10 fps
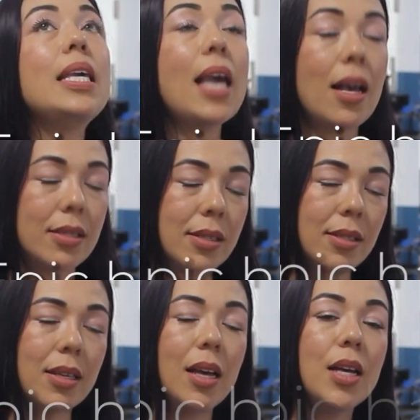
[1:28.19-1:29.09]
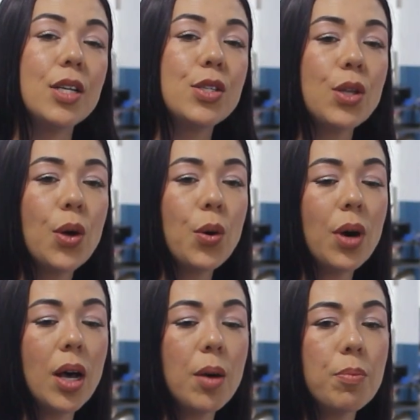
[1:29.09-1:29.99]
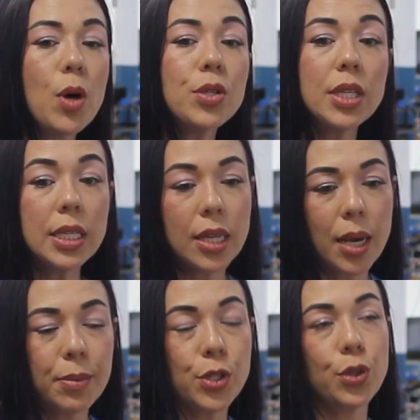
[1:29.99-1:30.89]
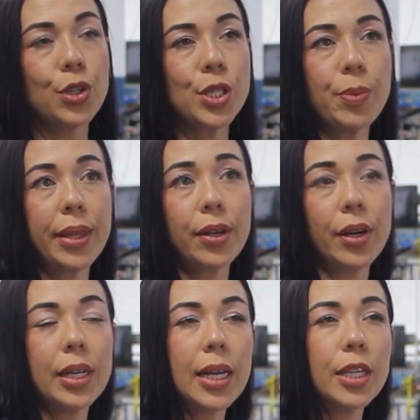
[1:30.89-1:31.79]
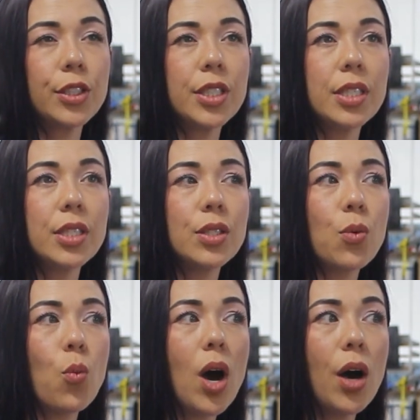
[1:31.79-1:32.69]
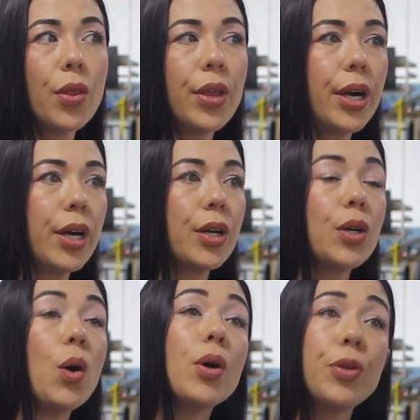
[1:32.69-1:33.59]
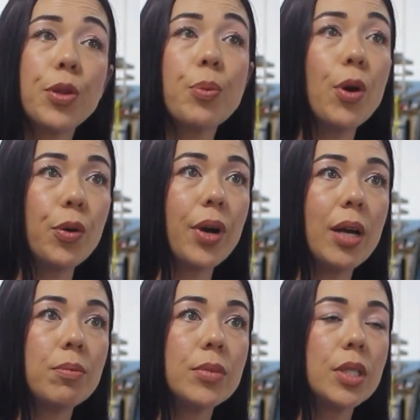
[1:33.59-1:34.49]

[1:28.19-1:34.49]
Yes. So um, most of the time the students make their connections while they're going through the program.